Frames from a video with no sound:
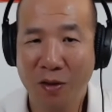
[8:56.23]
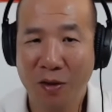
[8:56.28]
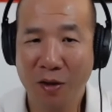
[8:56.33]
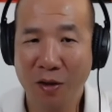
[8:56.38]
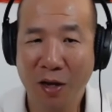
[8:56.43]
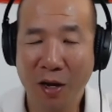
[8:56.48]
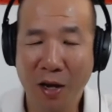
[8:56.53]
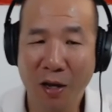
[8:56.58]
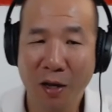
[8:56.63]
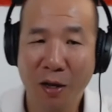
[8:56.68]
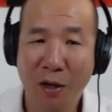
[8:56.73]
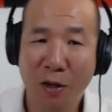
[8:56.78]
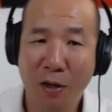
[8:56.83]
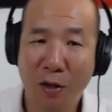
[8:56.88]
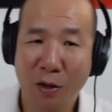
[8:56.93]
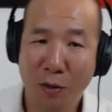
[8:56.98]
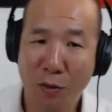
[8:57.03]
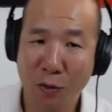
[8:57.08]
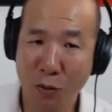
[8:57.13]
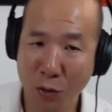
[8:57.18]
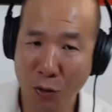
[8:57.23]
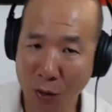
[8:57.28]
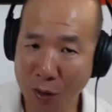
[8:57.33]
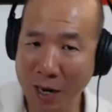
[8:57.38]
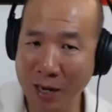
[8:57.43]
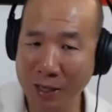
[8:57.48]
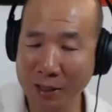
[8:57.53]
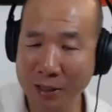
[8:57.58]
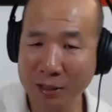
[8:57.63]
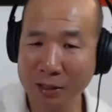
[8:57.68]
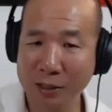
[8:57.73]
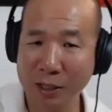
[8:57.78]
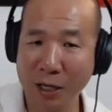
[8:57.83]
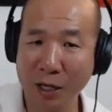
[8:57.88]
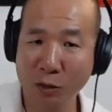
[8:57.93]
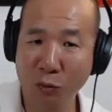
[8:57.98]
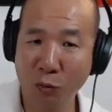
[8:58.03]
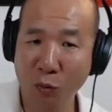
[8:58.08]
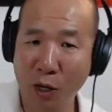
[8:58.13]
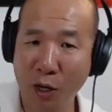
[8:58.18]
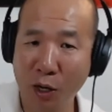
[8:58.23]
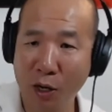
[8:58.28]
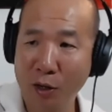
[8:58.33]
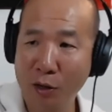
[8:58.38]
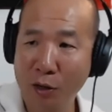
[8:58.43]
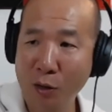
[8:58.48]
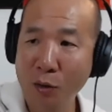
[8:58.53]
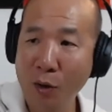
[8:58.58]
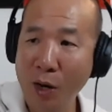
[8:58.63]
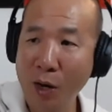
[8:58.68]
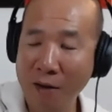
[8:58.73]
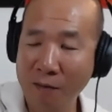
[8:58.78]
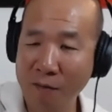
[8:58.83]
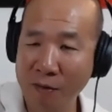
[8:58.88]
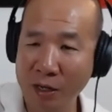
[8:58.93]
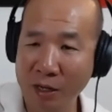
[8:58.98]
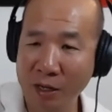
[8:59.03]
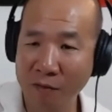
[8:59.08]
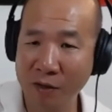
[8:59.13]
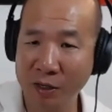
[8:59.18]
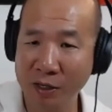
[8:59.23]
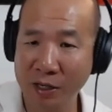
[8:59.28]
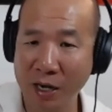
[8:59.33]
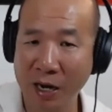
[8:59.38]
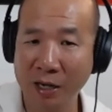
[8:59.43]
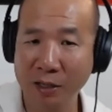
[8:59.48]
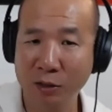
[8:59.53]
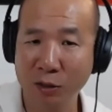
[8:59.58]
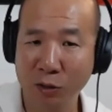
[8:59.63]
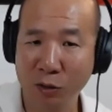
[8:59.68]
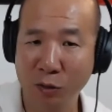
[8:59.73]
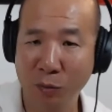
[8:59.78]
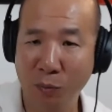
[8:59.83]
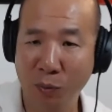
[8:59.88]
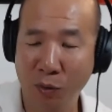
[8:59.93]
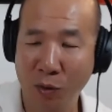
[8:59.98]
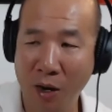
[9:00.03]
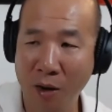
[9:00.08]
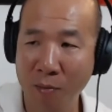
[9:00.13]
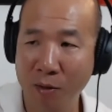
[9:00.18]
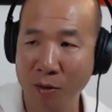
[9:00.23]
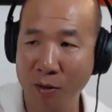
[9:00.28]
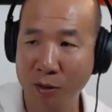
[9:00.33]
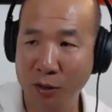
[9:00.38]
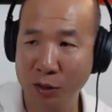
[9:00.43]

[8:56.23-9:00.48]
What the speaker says: Okay, you're at the stage where you haven't even gotten to the parameters